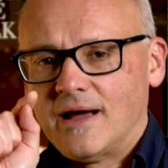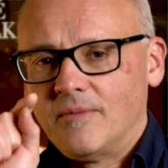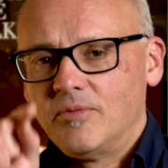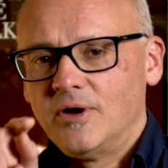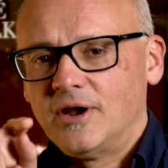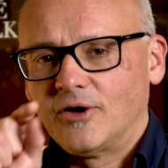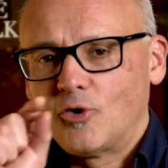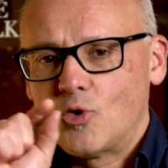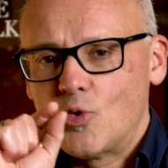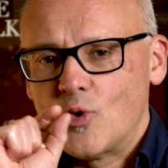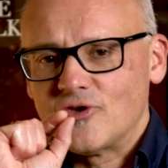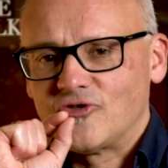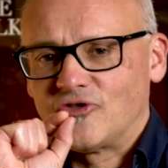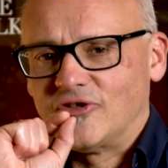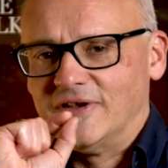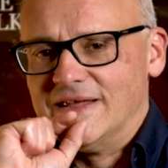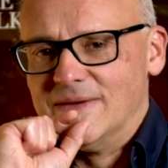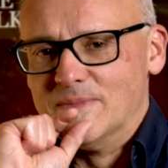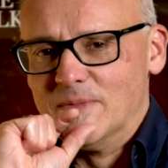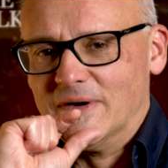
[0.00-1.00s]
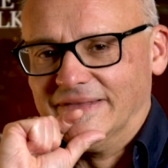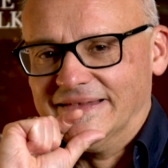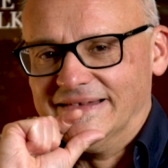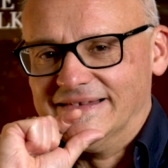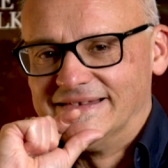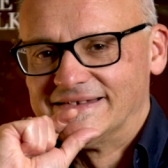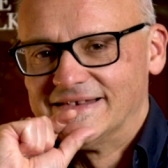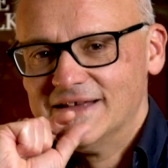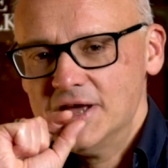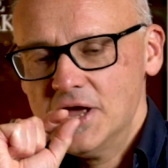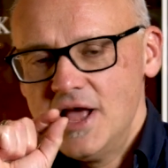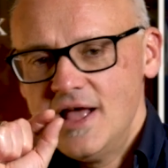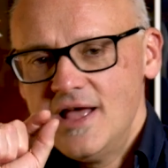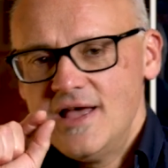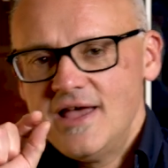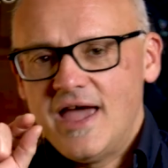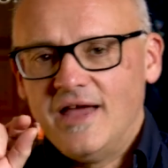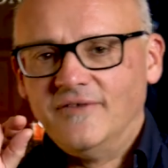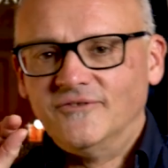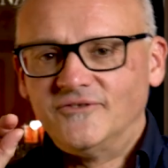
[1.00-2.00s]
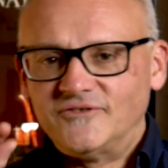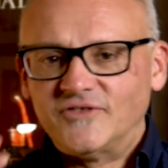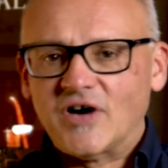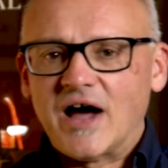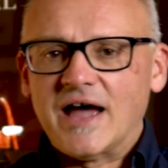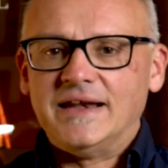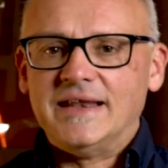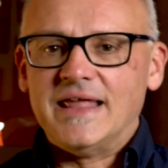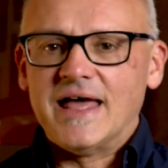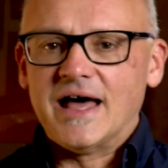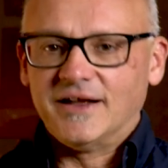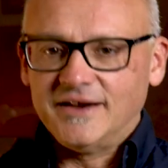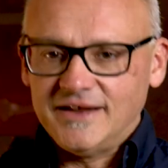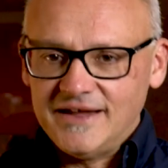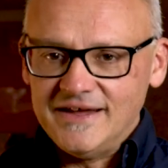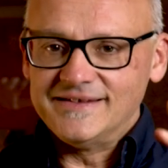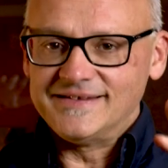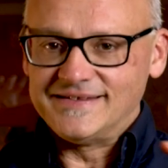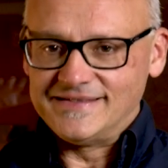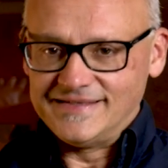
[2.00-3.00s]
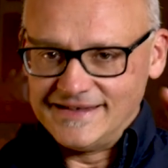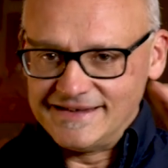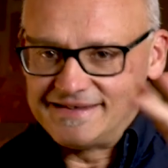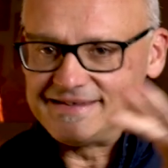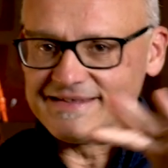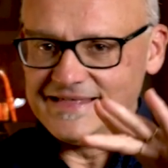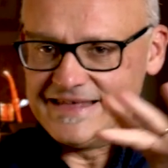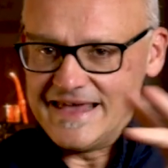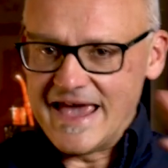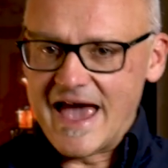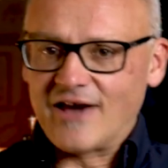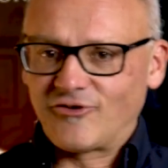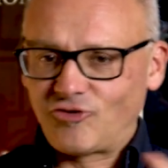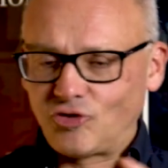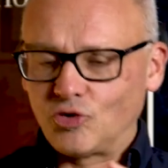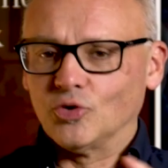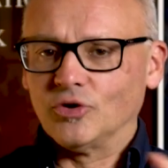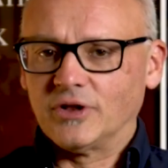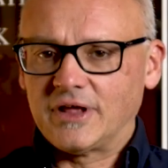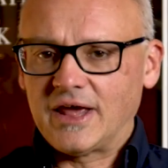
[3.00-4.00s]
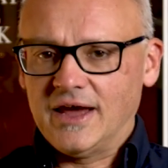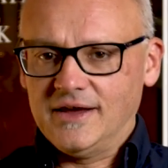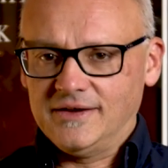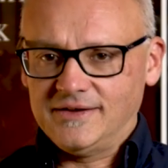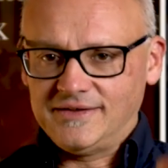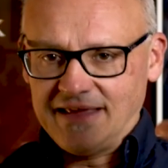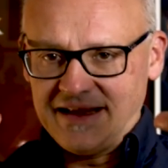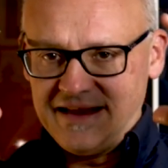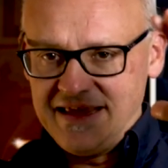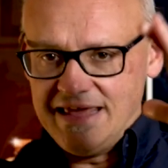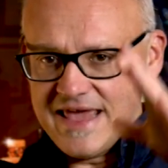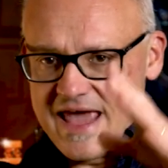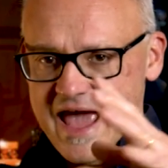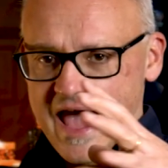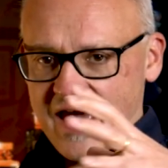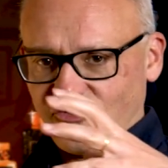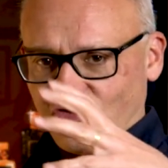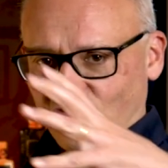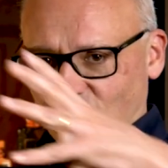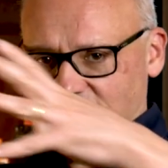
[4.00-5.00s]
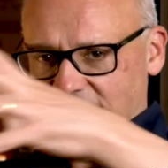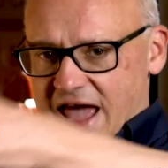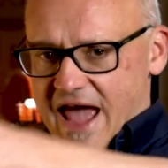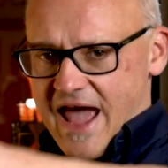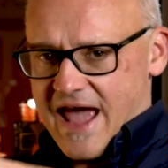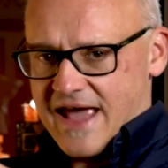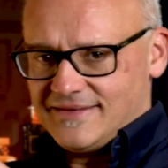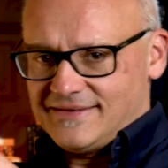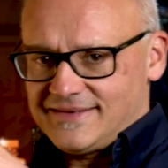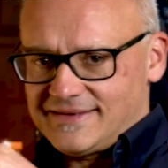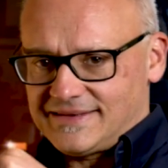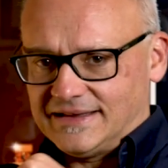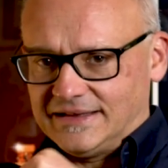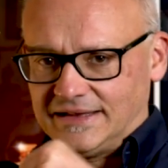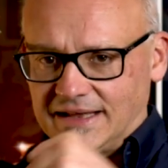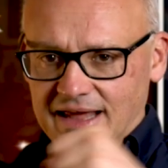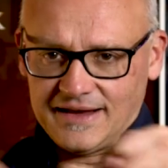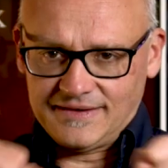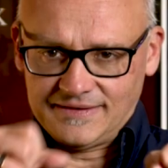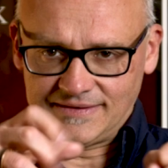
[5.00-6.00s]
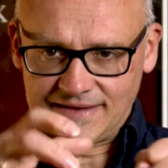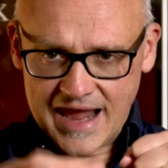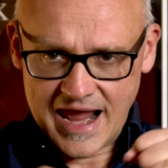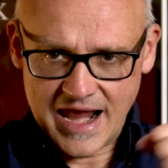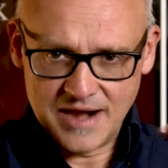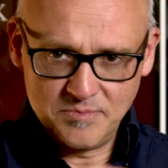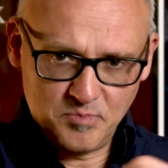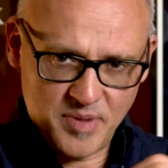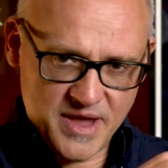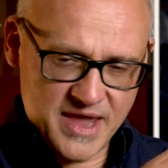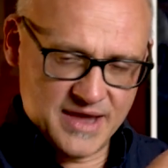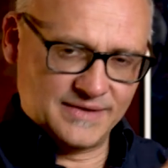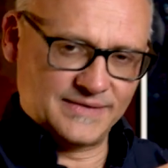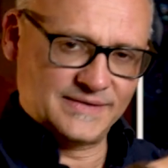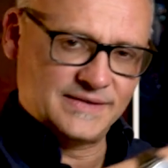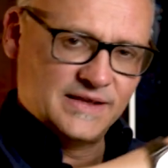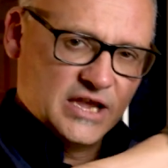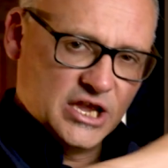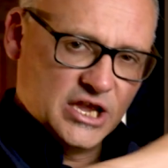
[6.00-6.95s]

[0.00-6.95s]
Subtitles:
I'm gonna question him on this and find out, is this the actual case, that he actually hand selects, hand picks